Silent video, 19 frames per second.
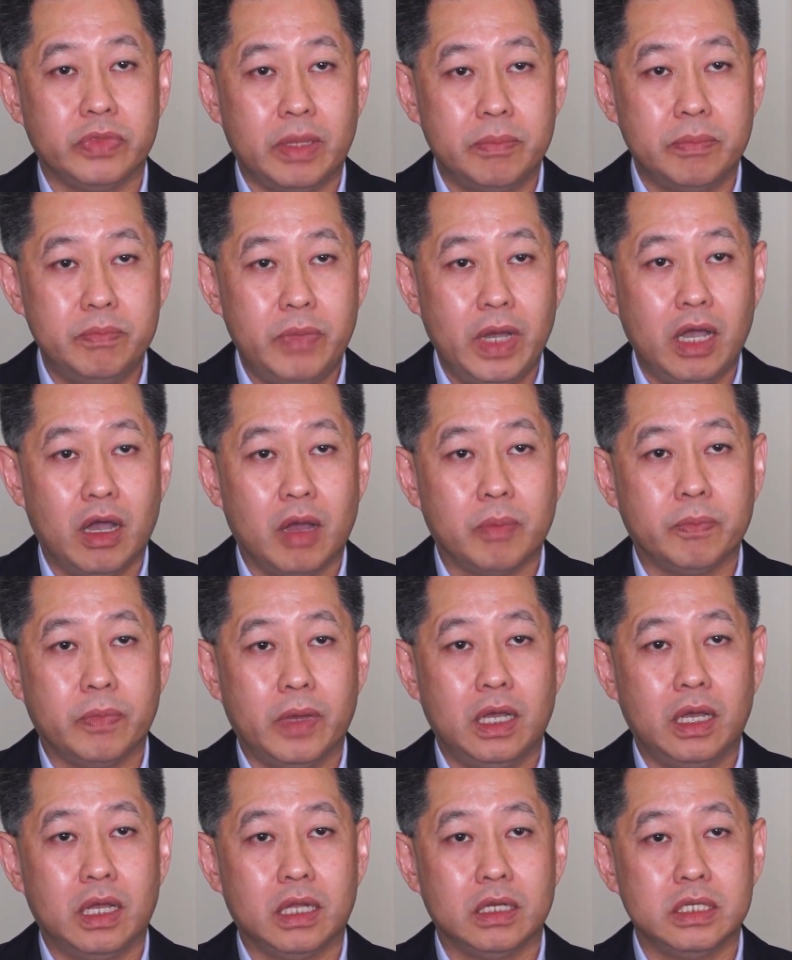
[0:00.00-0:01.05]
number
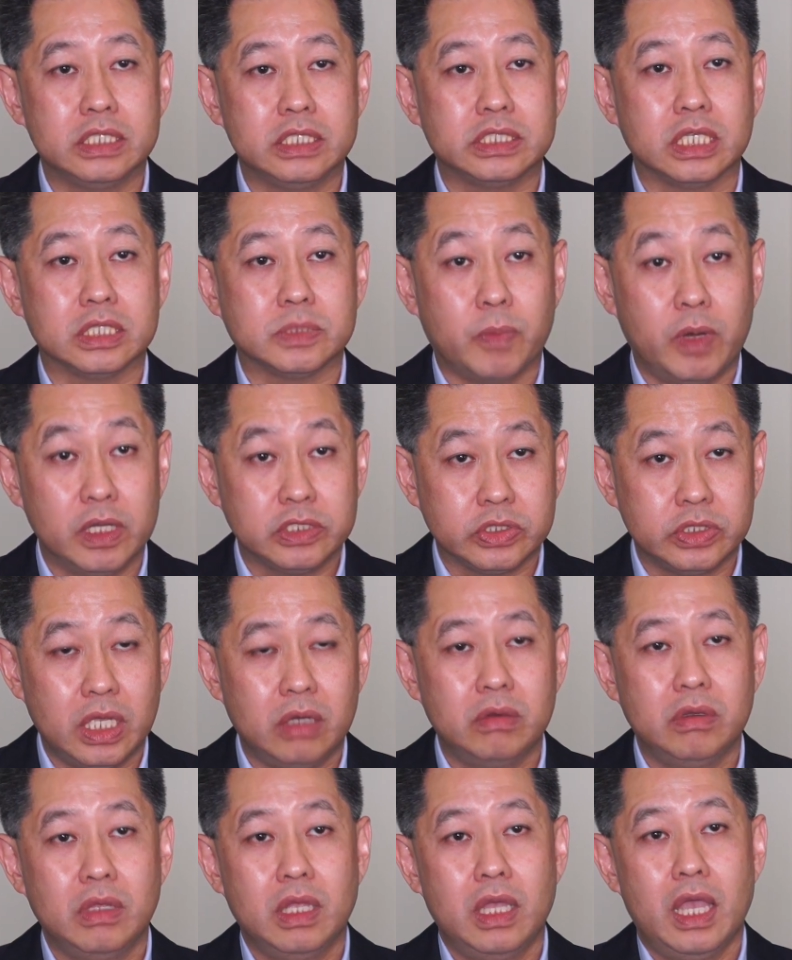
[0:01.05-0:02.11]
of research
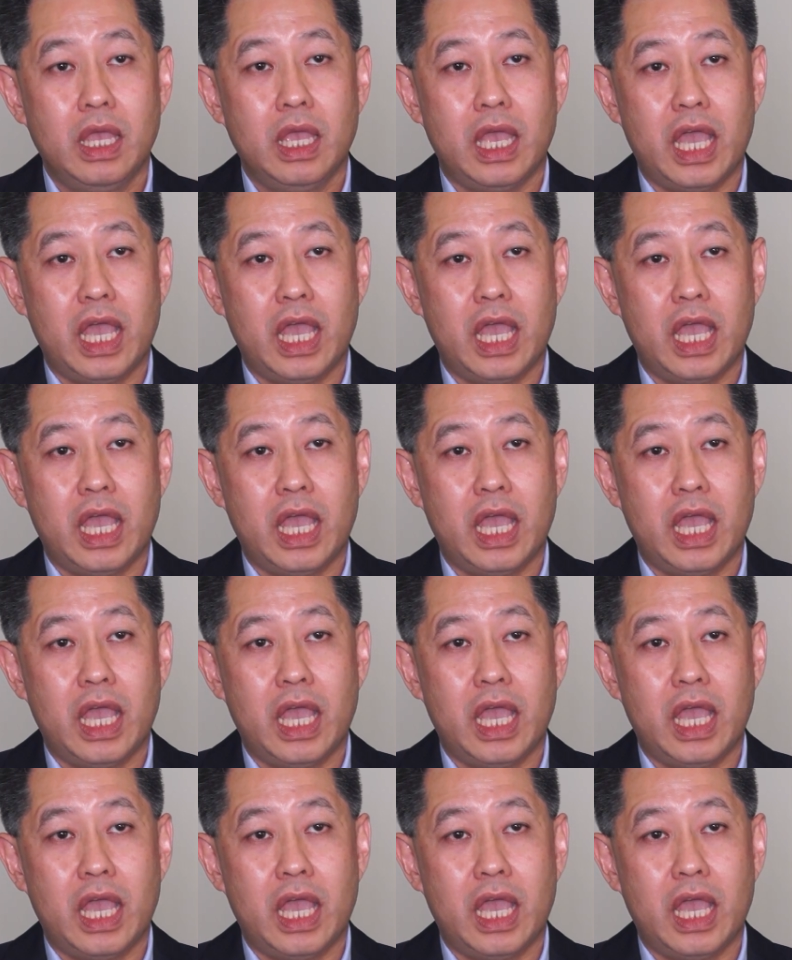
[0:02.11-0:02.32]
personnel